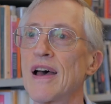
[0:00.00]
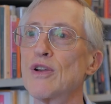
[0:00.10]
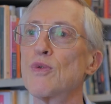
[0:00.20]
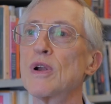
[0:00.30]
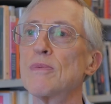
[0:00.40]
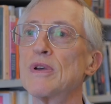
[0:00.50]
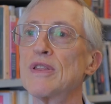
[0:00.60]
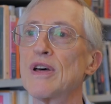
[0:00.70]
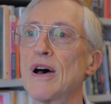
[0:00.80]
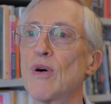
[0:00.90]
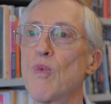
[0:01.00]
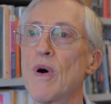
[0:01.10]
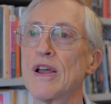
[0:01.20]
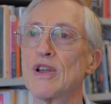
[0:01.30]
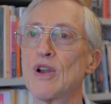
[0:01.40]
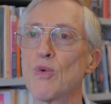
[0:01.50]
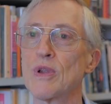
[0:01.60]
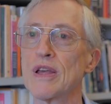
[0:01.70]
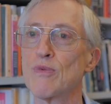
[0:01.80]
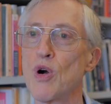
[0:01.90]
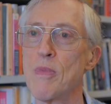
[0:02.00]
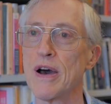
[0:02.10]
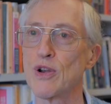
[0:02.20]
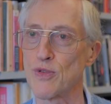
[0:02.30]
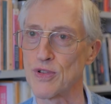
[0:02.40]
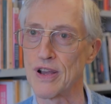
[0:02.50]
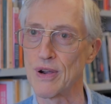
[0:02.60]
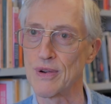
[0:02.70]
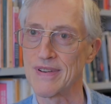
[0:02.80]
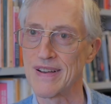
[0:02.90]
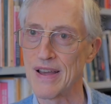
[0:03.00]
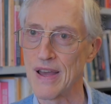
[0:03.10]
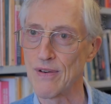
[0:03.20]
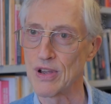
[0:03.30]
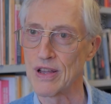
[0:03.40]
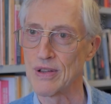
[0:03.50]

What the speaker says: I don't want to be the one and only robot over there having